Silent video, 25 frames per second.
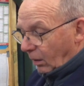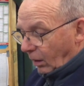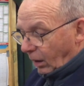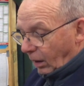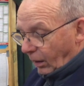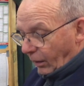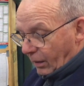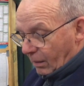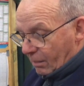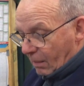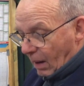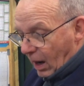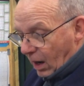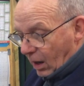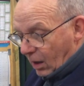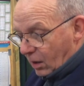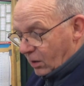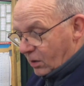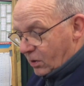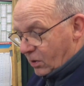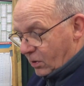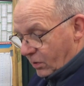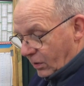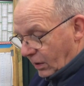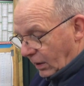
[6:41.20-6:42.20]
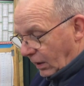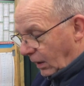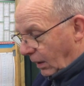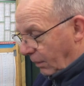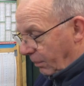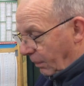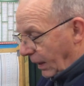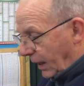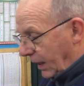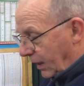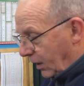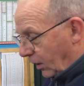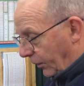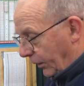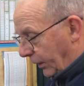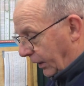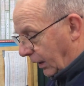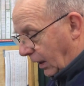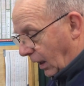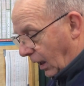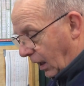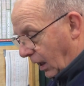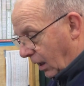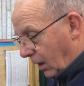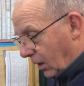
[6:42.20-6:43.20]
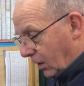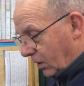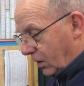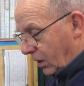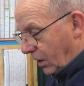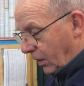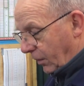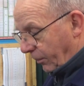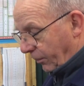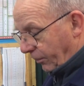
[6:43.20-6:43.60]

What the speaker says: on the marks that I'd made on the card,